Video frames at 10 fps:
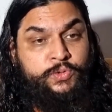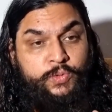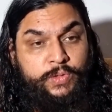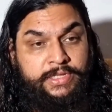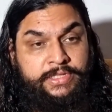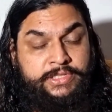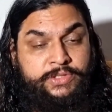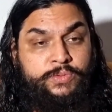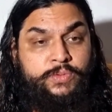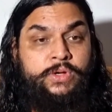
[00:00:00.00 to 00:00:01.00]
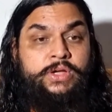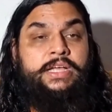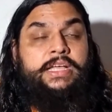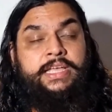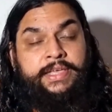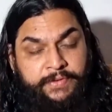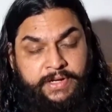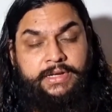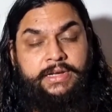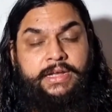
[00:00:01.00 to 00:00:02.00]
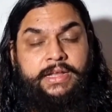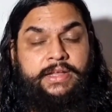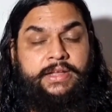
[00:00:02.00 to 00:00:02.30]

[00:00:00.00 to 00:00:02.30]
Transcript: do is to even